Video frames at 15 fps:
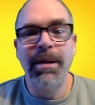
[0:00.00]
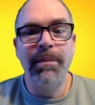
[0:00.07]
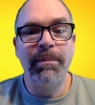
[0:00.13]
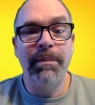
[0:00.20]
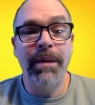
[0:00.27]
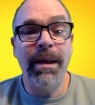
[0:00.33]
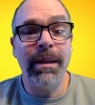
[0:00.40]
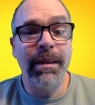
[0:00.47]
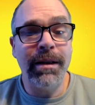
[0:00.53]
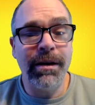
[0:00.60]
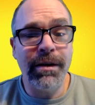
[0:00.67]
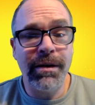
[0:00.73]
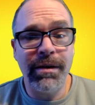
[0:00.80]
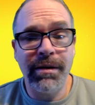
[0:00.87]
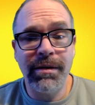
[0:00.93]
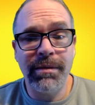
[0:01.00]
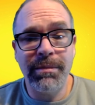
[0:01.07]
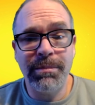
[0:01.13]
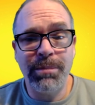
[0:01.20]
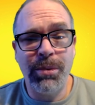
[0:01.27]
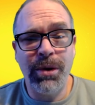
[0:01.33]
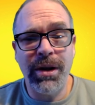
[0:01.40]
but they're
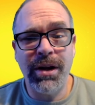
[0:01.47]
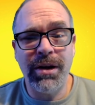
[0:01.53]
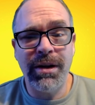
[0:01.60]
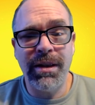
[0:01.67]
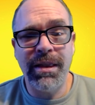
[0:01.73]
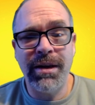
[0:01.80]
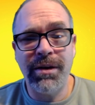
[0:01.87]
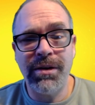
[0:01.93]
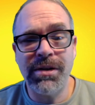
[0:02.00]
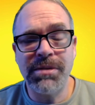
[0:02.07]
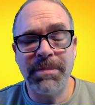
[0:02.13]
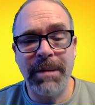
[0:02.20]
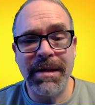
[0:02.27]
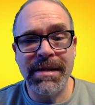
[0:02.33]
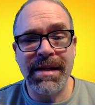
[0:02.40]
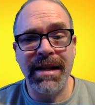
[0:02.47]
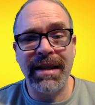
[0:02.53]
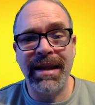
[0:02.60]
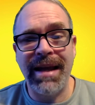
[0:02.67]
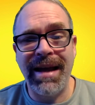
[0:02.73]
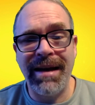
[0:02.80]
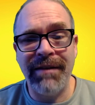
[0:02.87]
pretty good theories based on
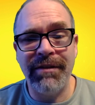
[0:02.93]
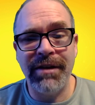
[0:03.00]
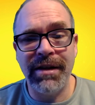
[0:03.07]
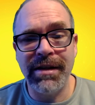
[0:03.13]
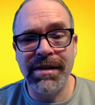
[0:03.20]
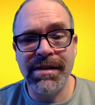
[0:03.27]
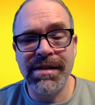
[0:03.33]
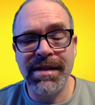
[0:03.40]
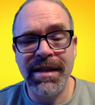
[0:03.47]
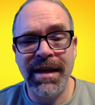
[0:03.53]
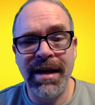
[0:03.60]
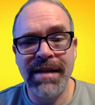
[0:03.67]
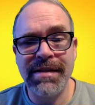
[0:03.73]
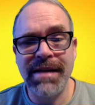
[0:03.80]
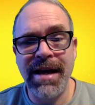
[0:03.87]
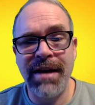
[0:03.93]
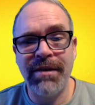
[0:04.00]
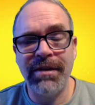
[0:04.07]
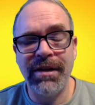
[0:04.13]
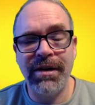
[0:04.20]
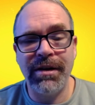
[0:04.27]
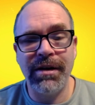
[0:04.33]
the evidence that's out
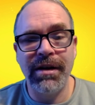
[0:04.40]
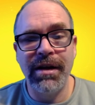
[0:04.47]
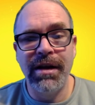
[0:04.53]
there.